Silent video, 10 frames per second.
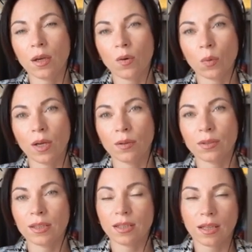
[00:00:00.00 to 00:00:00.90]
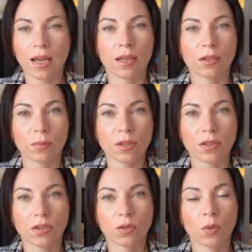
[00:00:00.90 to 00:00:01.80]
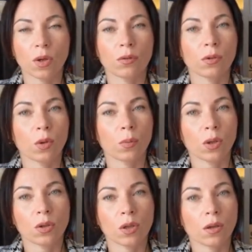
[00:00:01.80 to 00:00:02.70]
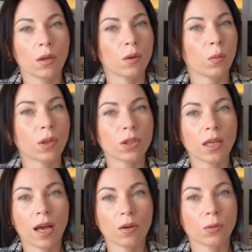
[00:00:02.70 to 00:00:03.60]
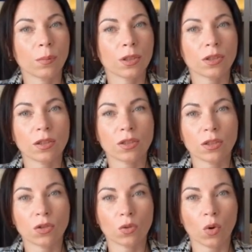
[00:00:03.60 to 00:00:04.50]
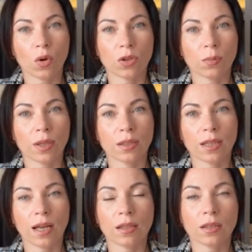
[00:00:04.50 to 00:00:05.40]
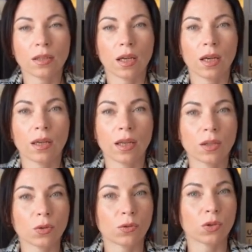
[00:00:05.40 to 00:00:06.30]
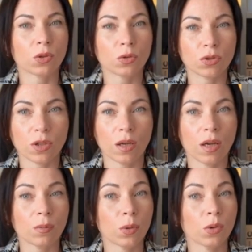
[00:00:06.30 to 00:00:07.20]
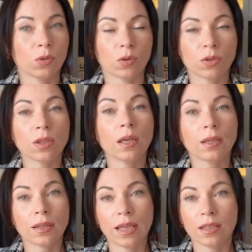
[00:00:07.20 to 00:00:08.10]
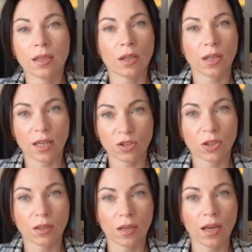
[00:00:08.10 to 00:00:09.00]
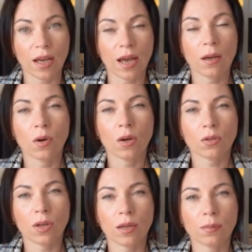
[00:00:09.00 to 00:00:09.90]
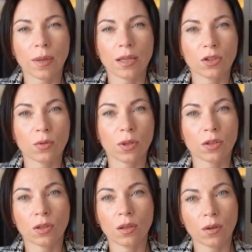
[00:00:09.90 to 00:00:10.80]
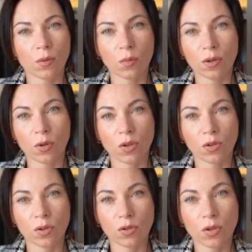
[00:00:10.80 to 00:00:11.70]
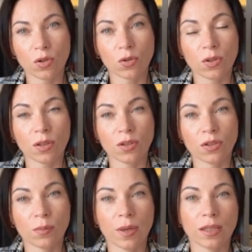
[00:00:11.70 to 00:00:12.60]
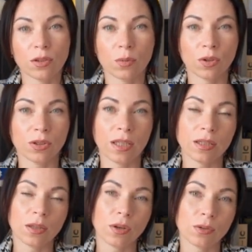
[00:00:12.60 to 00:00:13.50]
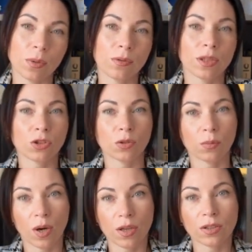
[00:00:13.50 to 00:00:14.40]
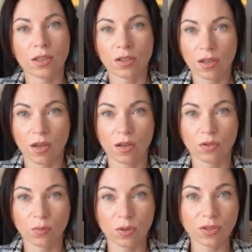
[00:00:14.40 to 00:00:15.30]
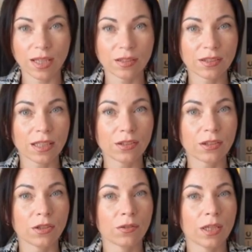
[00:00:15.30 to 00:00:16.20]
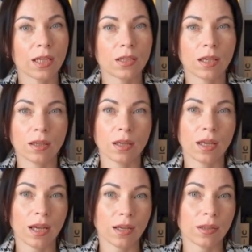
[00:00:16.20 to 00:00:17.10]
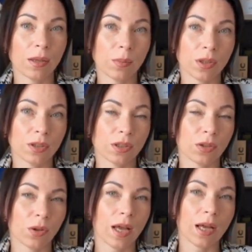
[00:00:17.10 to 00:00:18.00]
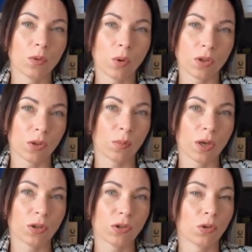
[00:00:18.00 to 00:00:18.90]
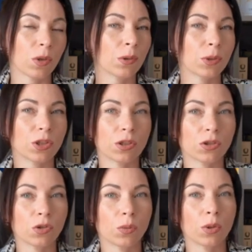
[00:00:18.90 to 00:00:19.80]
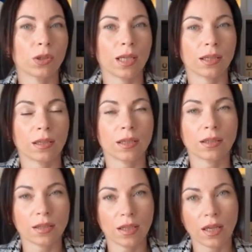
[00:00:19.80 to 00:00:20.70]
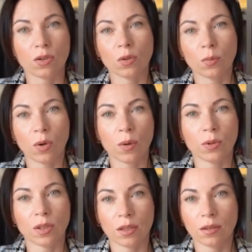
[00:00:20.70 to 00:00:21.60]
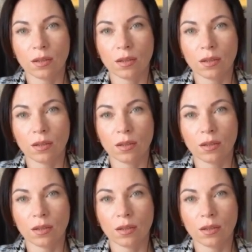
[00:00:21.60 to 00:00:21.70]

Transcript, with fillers: One of these enhancements is the Workflow Builder, which allows businesses to automate tasks like reviews, approvals, data collection, and contract management. We've also introduced customizable data loss prevention policies to protect sensitive data and the ability to add watermarks to images to protect intellectual property.